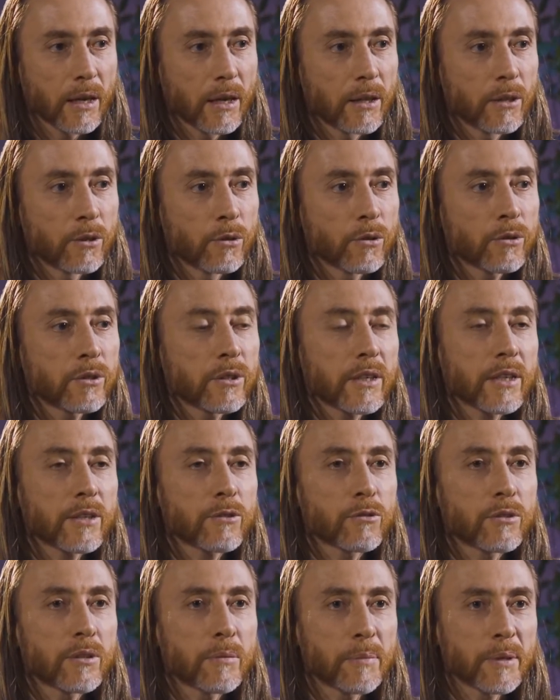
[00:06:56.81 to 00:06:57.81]
But they
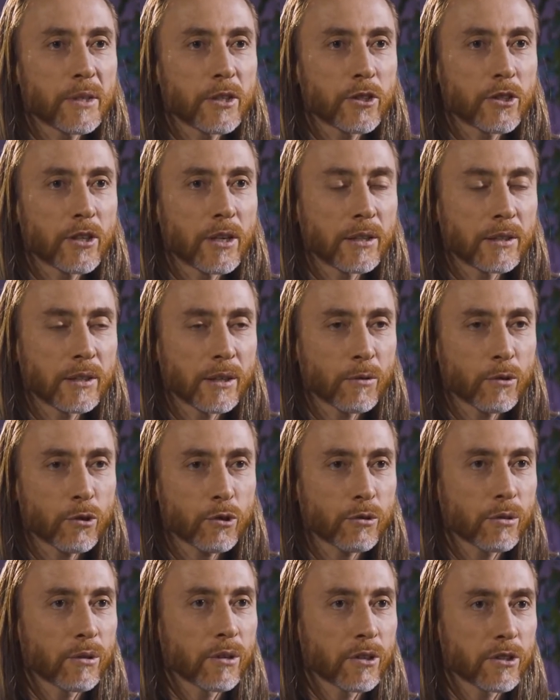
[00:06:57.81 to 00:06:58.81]
have never
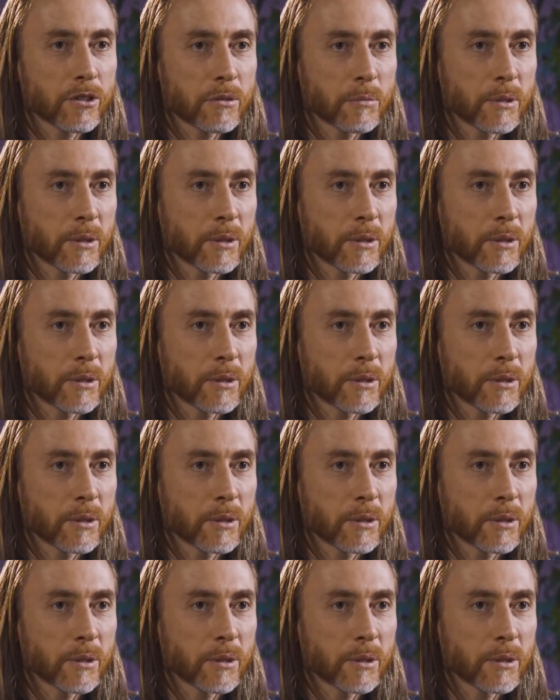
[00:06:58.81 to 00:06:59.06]
experienced